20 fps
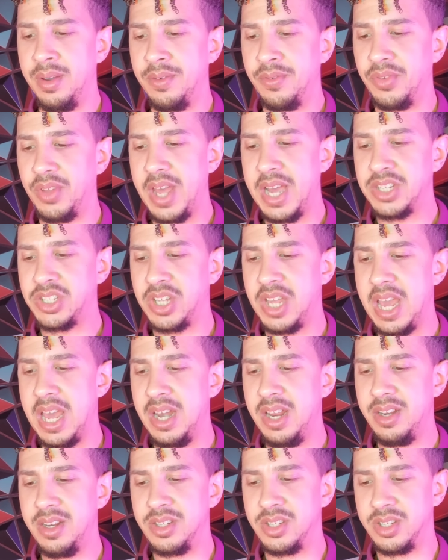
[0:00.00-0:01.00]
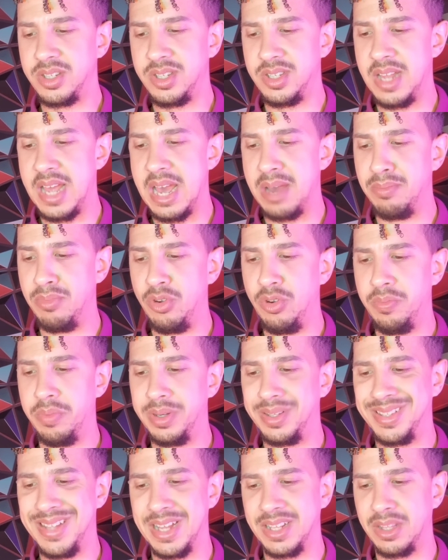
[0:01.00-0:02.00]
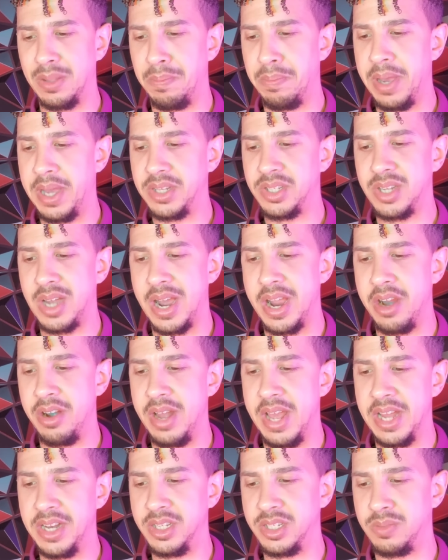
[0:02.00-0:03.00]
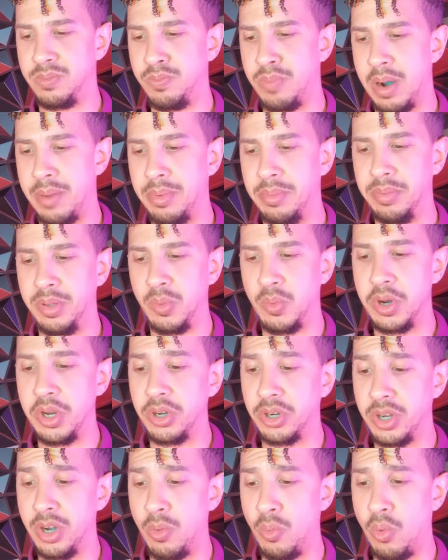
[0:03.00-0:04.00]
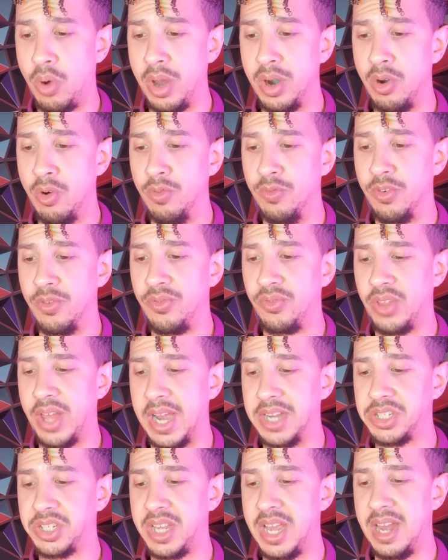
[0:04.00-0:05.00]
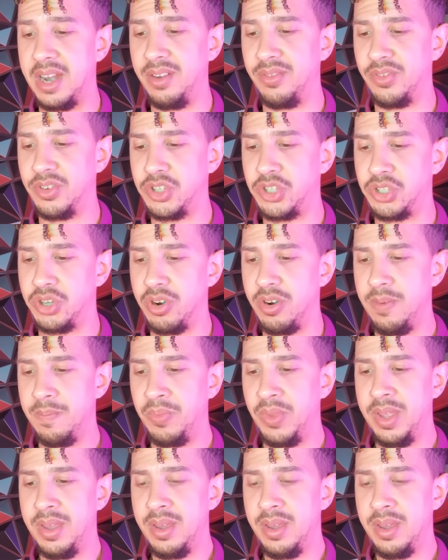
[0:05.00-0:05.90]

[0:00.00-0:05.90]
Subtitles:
Flash Cannon is a stab move, but not the best. Iron Head is probably what you're going to want over Flash Cannon for sure.